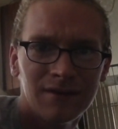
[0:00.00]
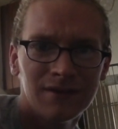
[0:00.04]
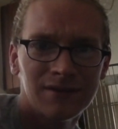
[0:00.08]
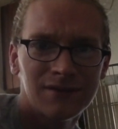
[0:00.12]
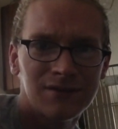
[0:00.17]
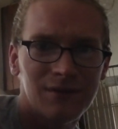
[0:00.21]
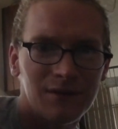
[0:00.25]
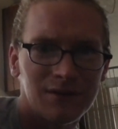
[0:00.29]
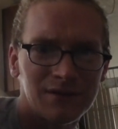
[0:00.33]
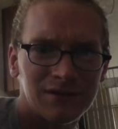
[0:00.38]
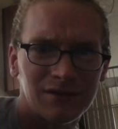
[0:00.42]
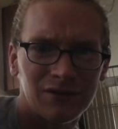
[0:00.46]

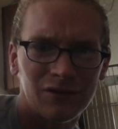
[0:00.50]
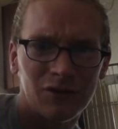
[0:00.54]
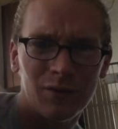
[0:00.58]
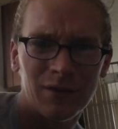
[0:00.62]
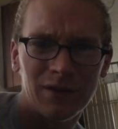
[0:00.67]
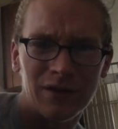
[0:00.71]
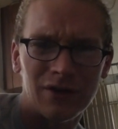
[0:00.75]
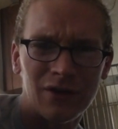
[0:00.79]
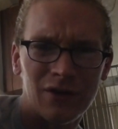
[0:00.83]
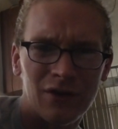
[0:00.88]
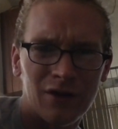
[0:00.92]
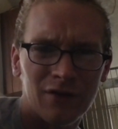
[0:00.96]
So I was a little
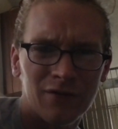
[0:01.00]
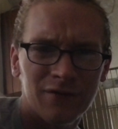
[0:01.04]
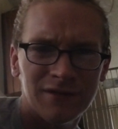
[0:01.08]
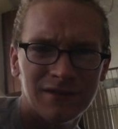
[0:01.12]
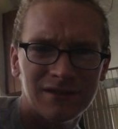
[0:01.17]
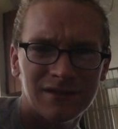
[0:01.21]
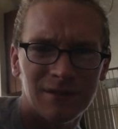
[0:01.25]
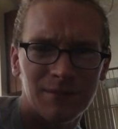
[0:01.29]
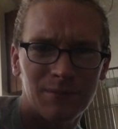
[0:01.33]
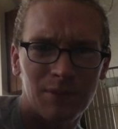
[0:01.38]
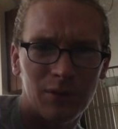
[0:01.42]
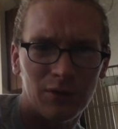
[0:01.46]
bit
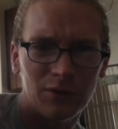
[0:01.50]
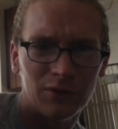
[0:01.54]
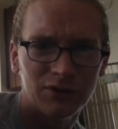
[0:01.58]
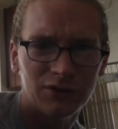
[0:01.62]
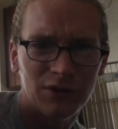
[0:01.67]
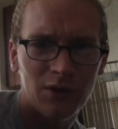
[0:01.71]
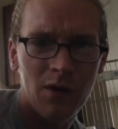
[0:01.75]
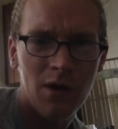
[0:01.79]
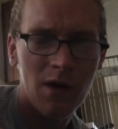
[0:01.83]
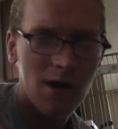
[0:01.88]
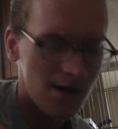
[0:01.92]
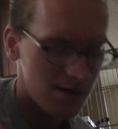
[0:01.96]
nervous to pull
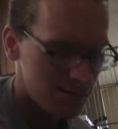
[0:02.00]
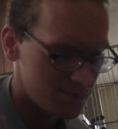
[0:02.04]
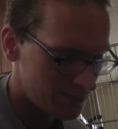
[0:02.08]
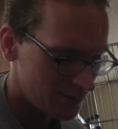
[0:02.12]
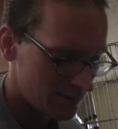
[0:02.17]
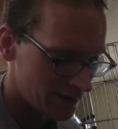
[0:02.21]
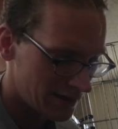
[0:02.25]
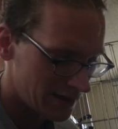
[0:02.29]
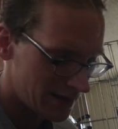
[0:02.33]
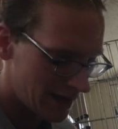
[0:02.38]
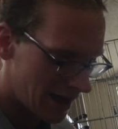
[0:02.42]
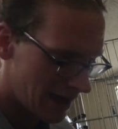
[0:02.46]
so hard,
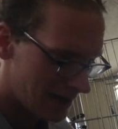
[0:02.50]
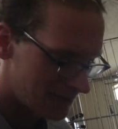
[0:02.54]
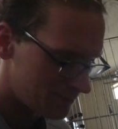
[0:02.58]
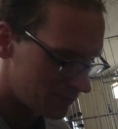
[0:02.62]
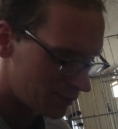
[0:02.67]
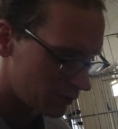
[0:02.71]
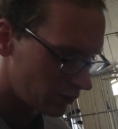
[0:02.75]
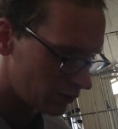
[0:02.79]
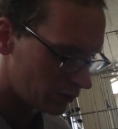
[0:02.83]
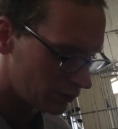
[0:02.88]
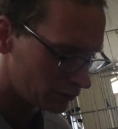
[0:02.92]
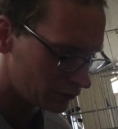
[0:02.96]
but I
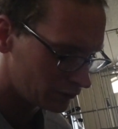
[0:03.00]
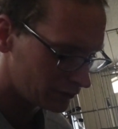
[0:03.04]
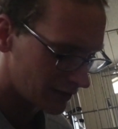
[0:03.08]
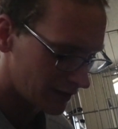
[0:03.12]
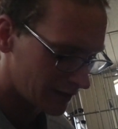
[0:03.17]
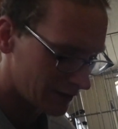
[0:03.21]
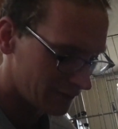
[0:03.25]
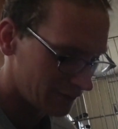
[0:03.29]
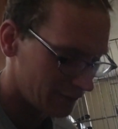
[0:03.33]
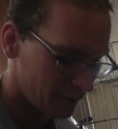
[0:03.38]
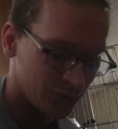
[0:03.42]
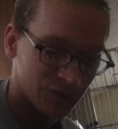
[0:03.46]
pulled
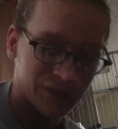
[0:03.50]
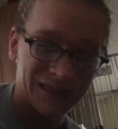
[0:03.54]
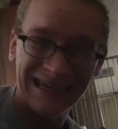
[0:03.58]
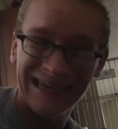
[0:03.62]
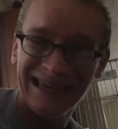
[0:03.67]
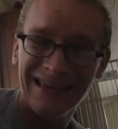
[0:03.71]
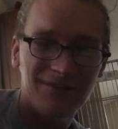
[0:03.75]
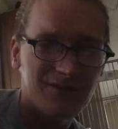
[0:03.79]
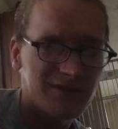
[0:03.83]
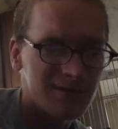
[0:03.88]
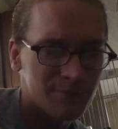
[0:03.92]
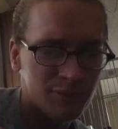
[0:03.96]
with
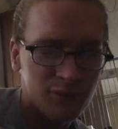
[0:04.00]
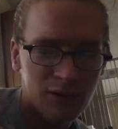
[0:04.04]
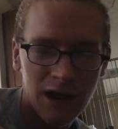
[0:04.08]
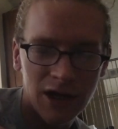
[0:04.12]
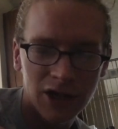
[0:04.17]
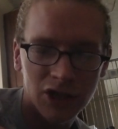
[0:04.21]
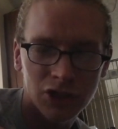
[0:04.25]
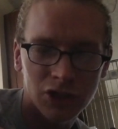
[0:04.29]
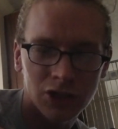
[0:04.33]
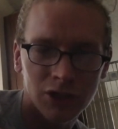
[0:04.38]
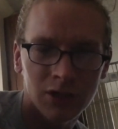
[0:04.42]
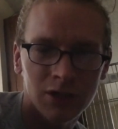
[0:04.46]
even
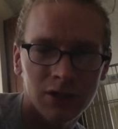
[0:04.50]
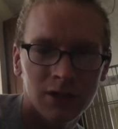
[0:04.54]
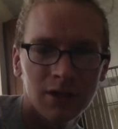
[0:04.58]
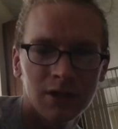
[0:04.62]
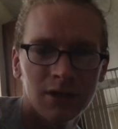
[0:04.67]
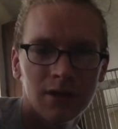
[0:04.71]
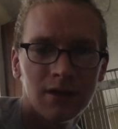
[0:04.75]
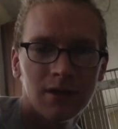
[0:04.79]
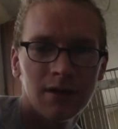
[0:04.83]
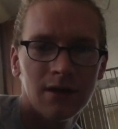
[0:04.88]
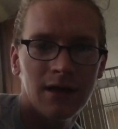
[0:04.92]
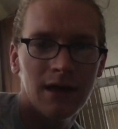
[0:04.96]
pressure
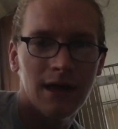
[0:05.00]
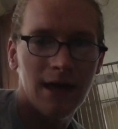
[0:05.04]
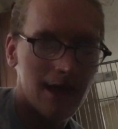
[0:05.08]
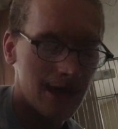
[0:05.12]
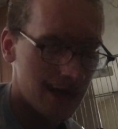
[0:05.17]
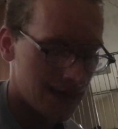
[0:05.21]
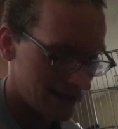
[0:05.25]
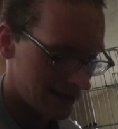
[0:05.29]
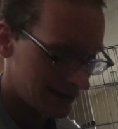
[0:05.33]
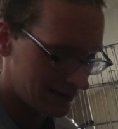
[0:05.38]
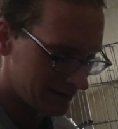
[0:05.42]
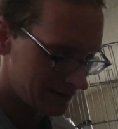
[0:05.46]

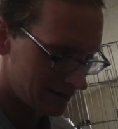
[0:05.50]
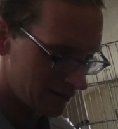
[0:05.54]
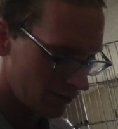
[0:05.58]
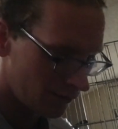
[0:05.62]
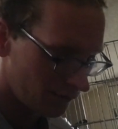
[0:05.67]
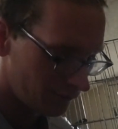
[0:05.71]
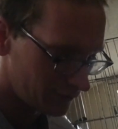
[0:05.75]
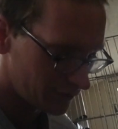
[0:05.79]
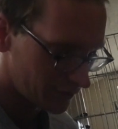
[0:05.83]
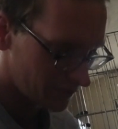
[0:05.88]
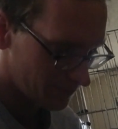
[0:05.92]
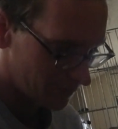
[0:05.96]
and
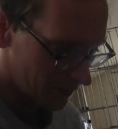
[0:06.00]
hopefully